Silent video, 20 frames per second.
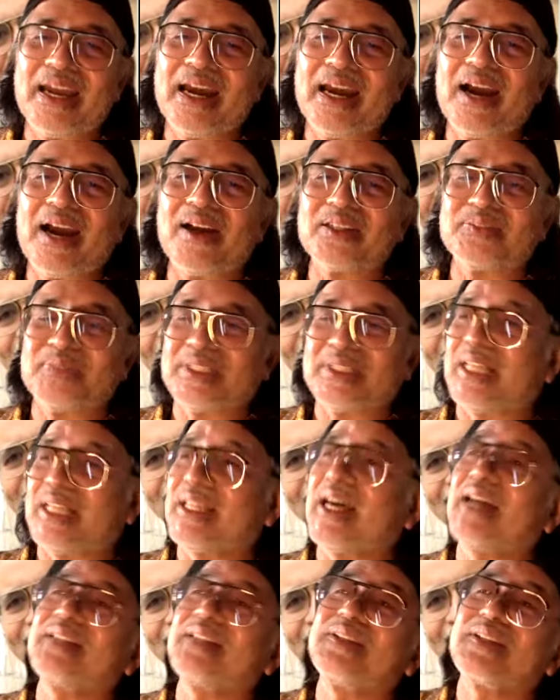a house, but
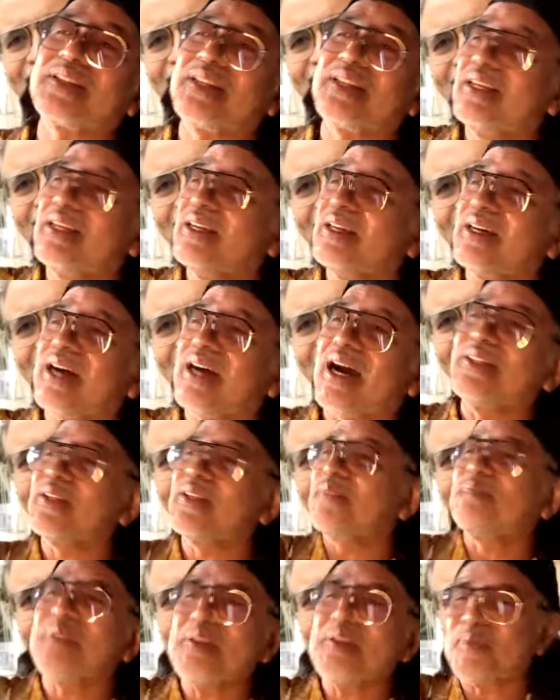
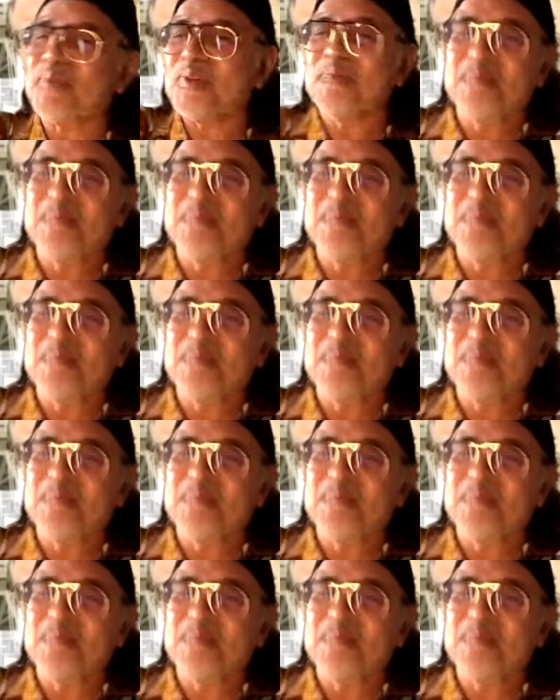other people